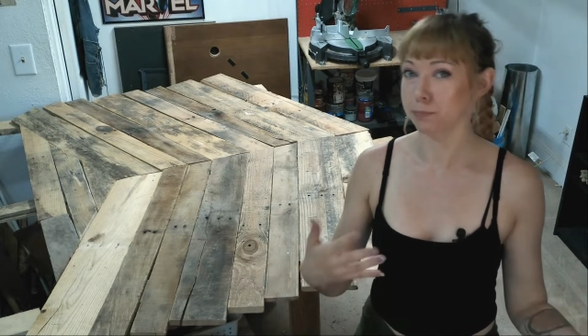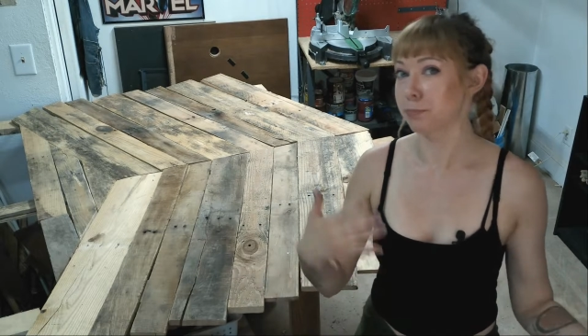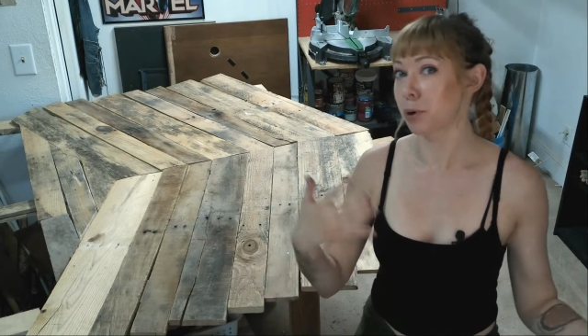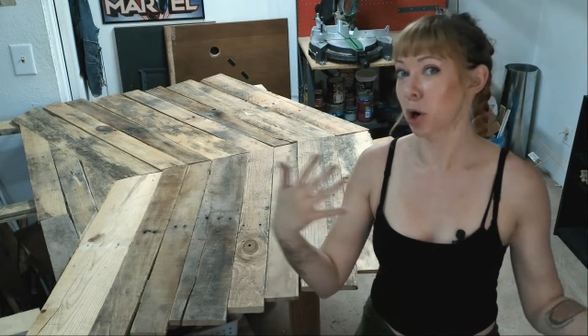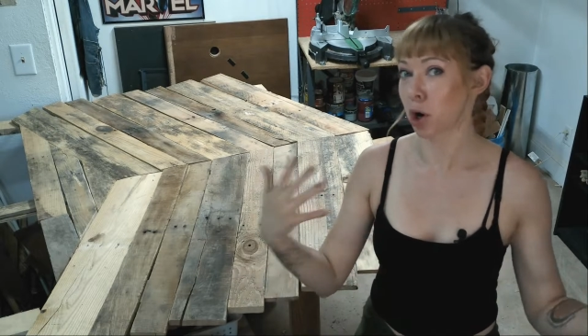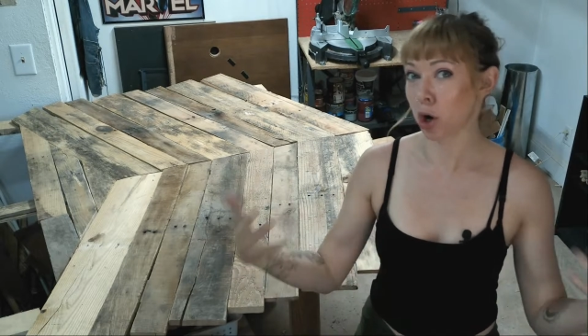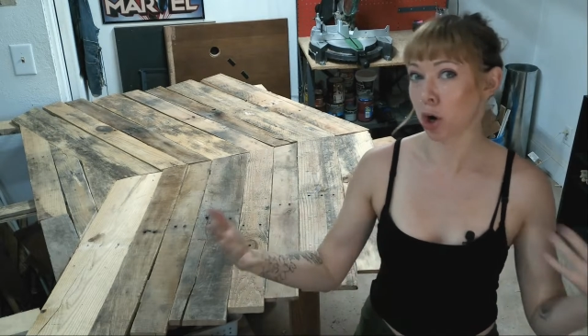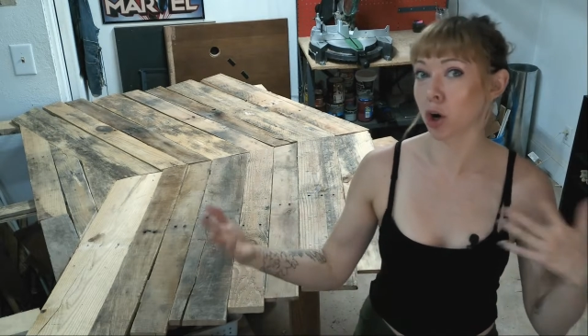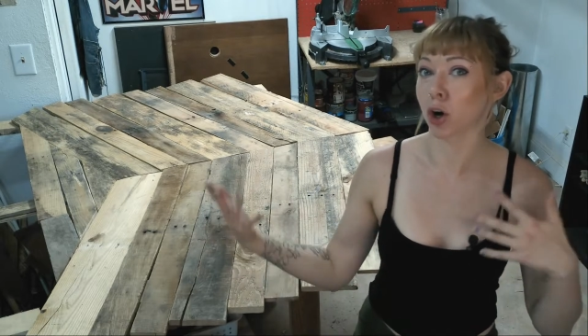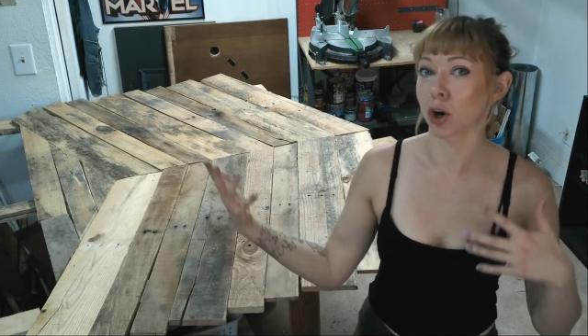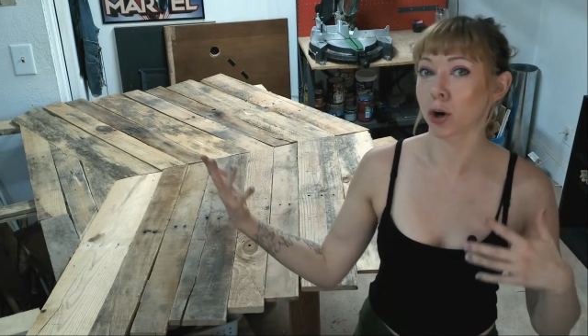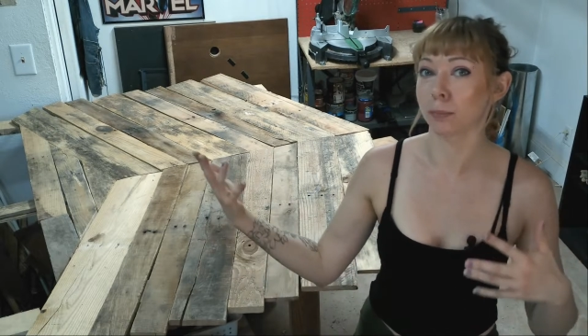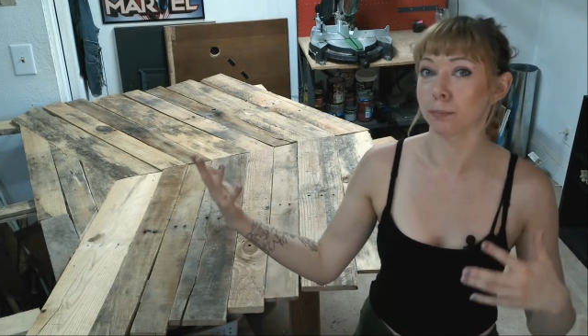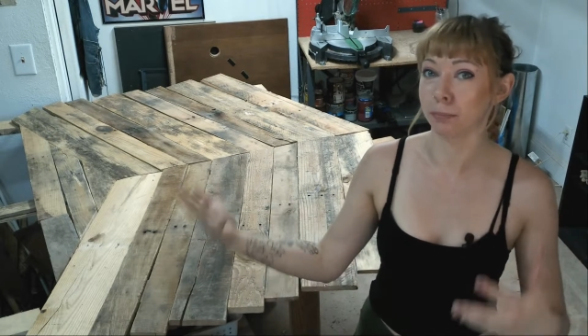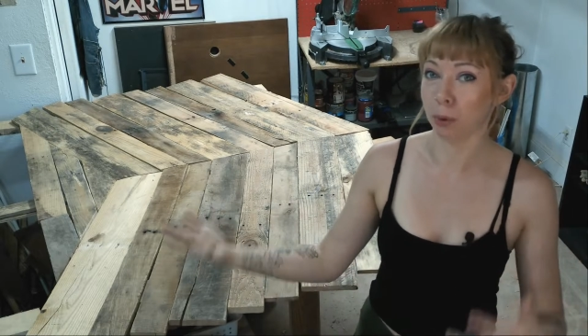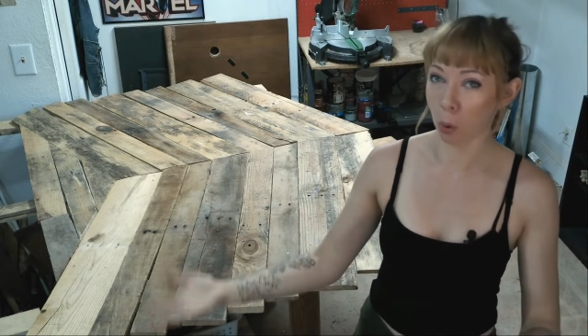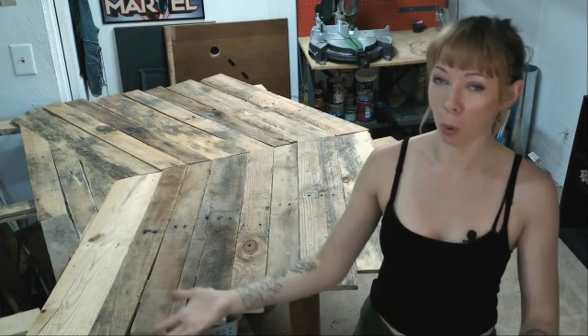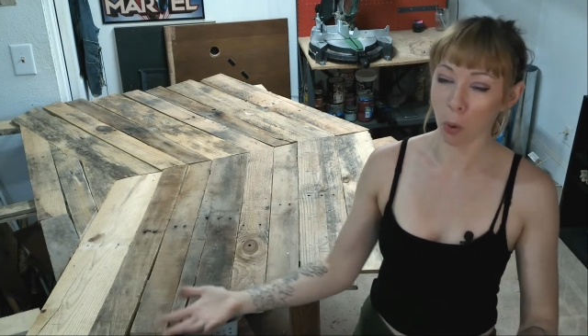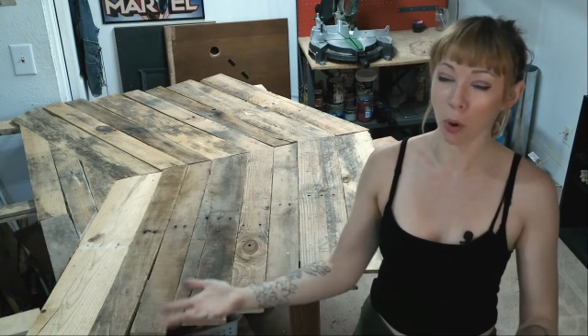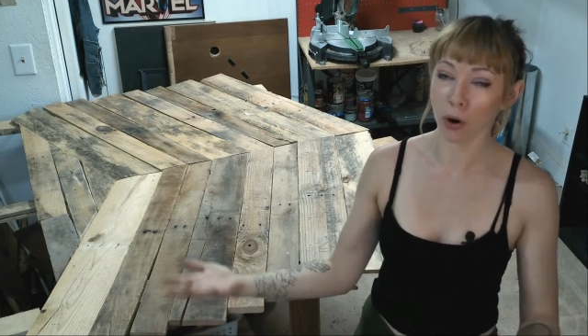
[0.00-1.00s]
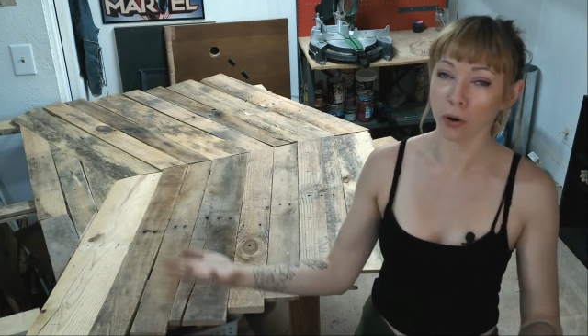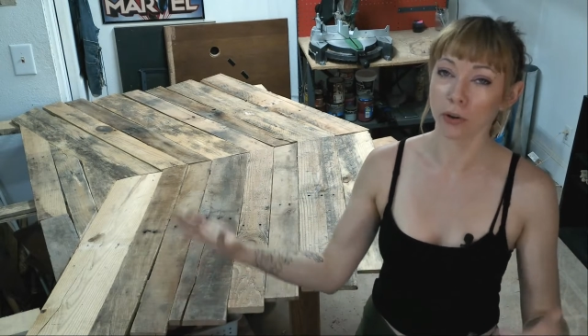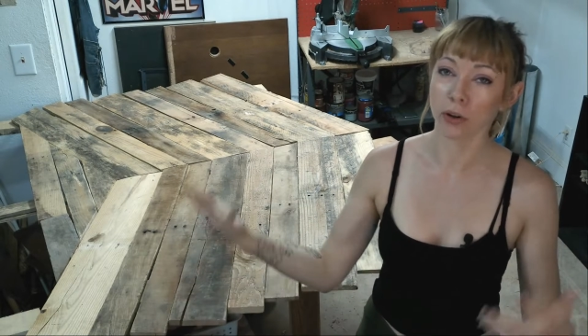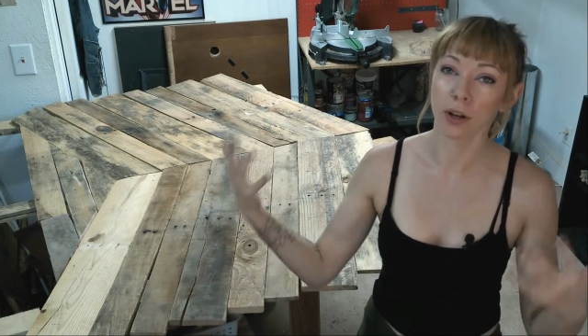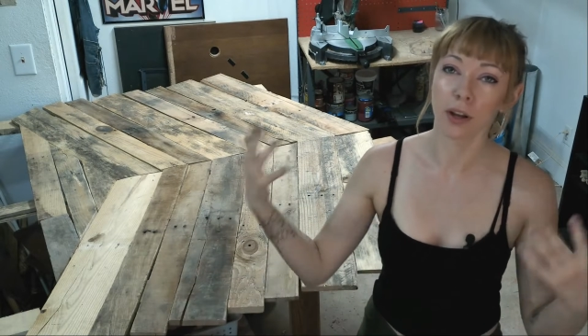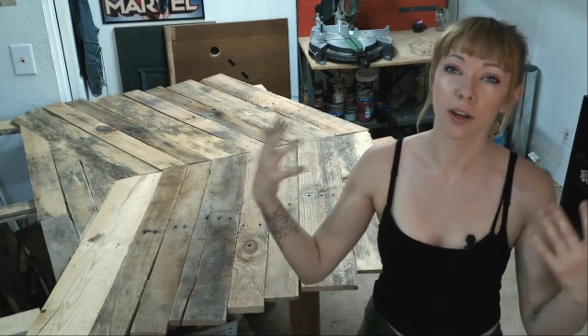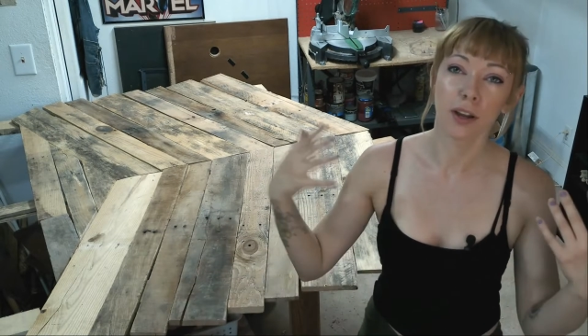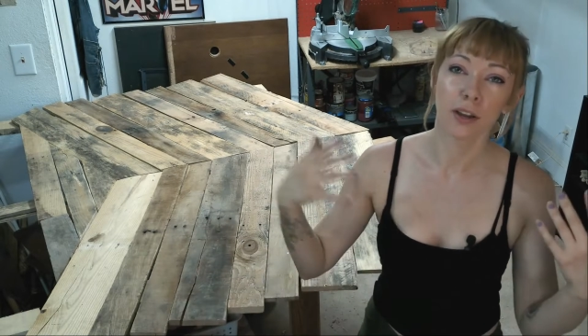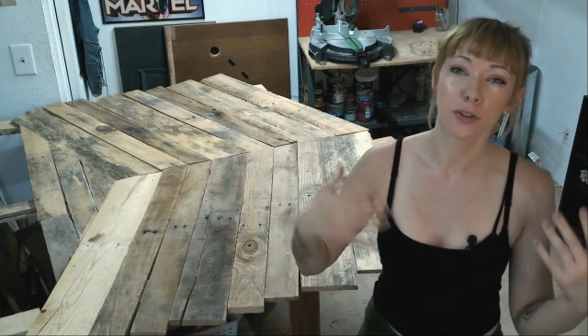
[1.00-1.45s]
per board.